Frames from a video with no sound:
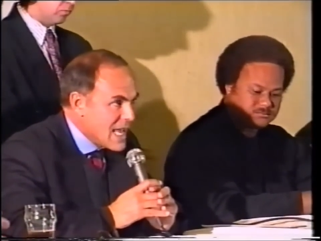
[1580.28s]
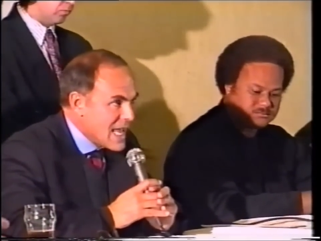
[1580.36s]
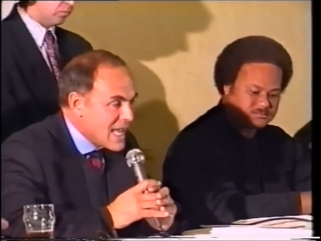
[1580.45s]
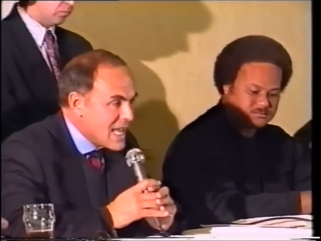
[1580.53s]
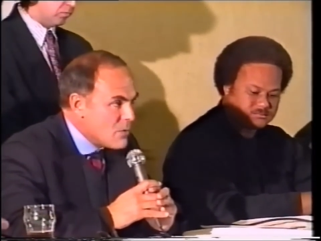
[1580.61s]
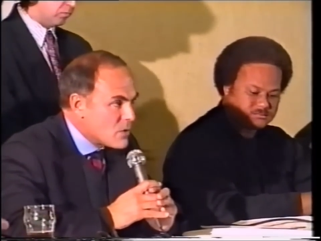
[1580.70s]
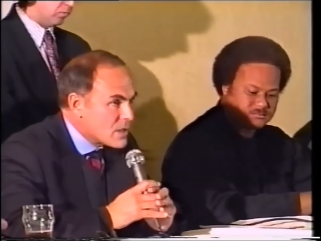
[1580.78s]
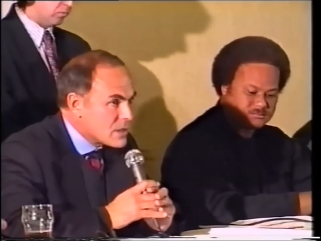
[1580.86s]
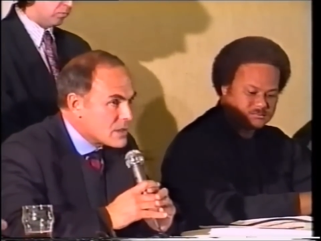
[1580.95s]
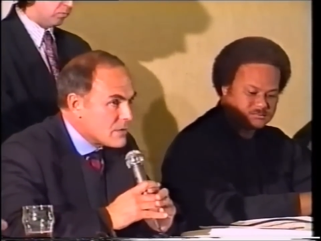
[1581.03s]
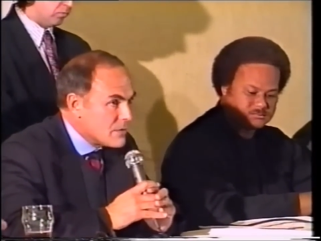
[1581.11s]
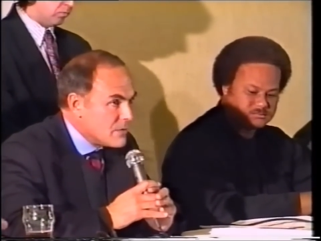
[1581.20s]
Speaker 1: he
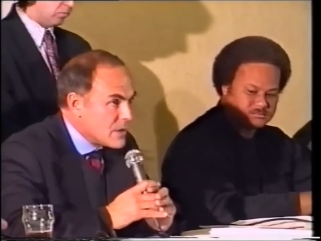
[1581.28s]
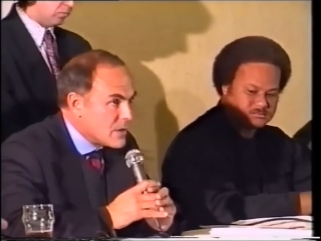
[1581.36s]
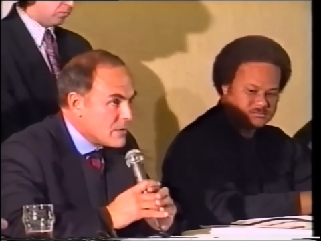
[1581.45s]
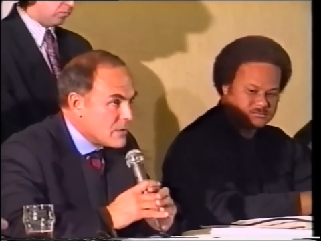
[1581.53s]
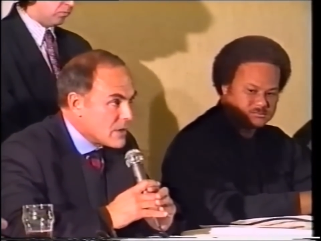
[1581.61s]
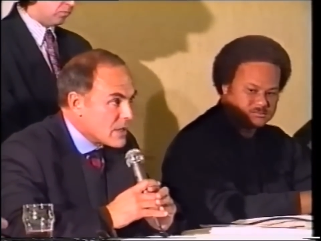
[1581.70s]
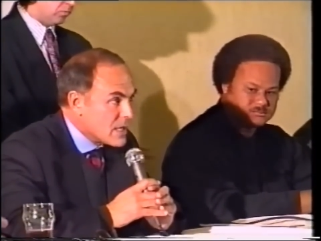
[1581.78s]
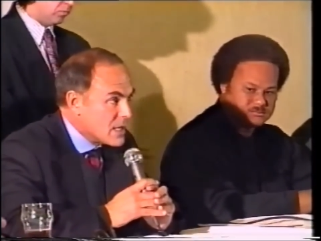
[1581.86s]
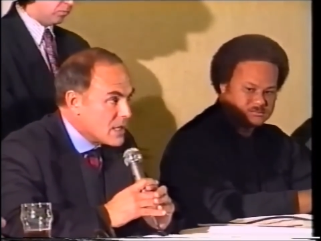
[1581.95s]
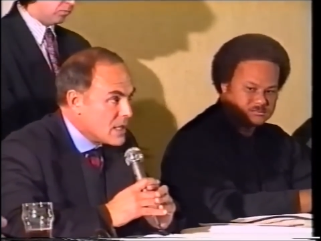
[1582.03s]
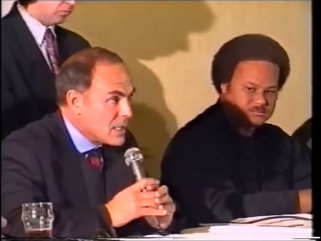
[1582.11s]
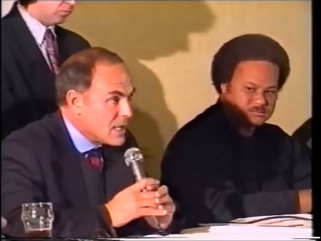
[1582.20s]
was very, very
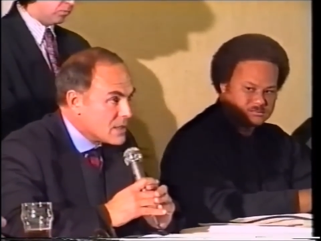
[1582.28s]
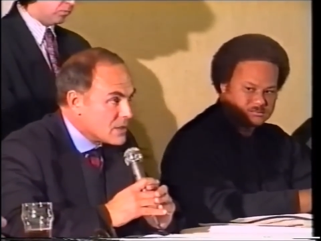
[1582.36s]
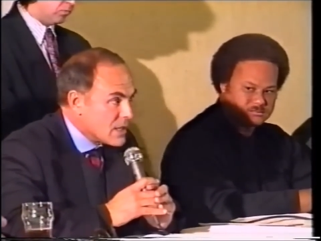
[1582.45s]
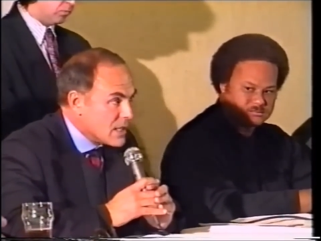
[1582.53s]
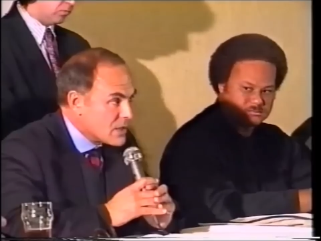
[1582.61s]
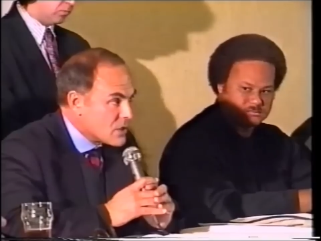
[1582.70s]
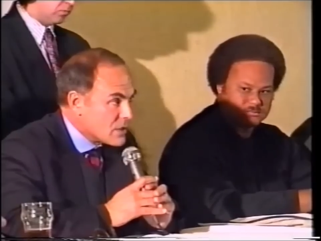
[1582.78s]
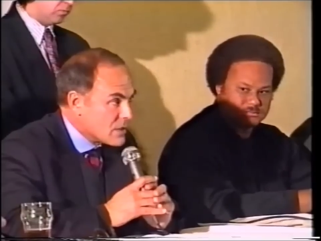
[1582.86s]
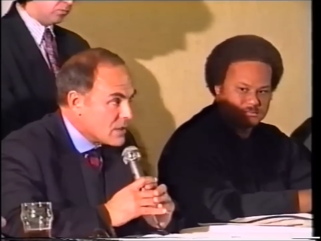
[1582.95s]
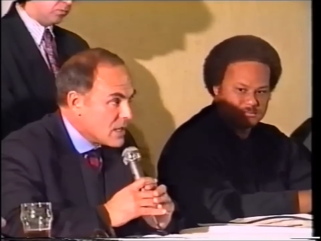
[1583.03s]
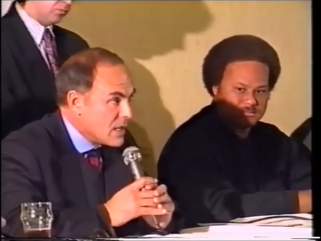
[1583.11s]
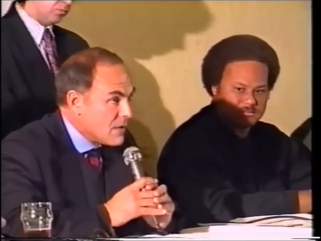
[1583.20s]
intelligent,
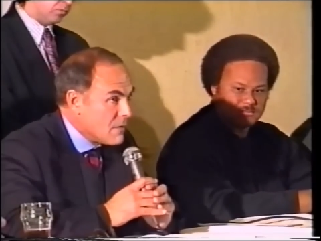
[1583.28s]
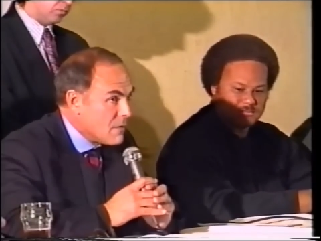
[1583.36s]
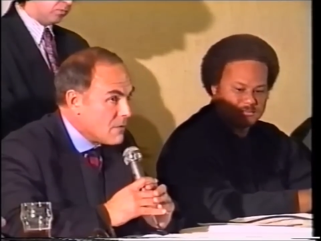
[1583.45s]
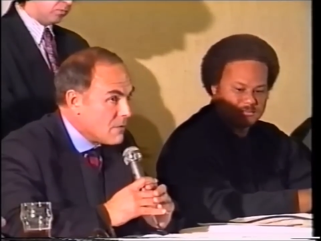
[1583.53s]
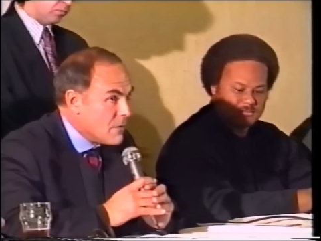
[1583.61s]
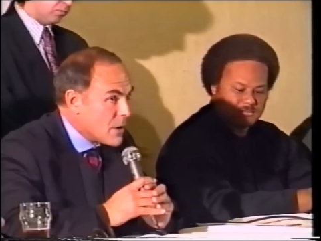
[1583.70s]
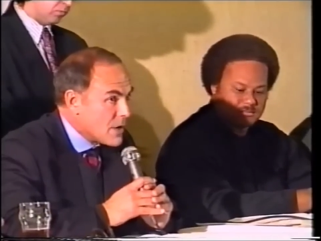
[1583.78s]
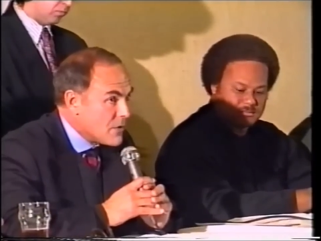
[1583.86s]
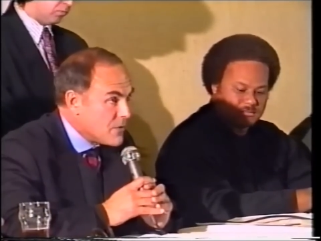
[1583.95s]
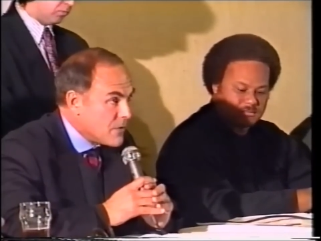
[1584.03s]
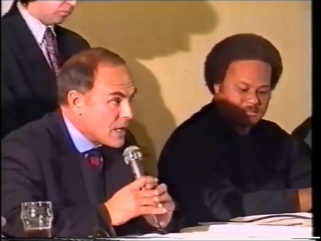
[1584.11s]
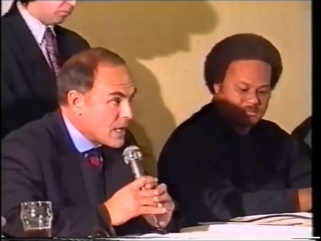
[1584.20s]
very
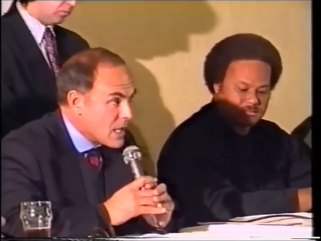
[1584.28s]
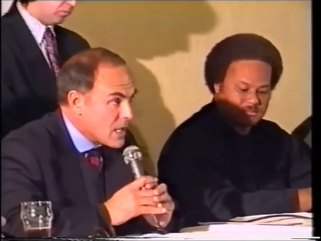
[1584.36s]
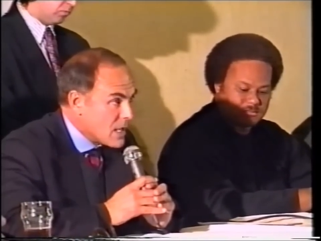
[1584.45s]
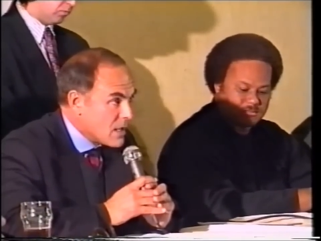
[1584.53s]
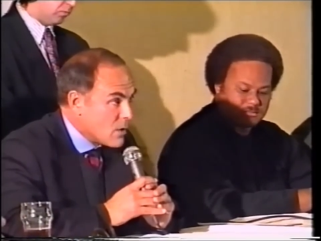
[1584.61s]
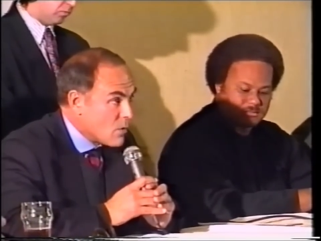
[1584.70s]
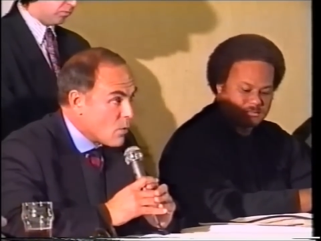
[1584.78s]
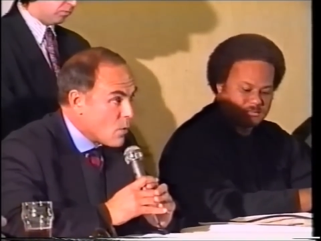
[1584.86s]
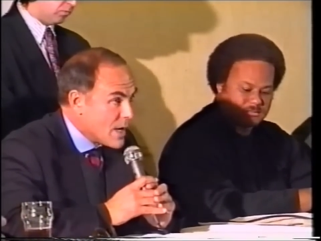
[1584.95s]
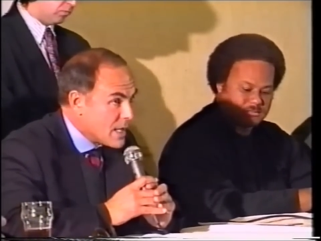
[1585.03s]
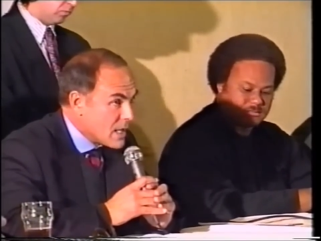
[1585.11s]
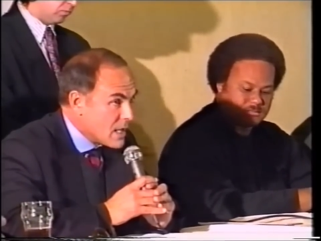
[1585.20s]
funny,
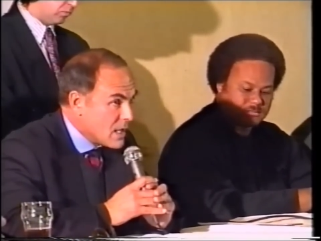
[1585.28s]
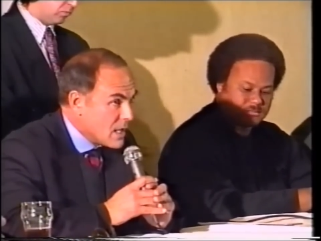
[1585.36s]
witty.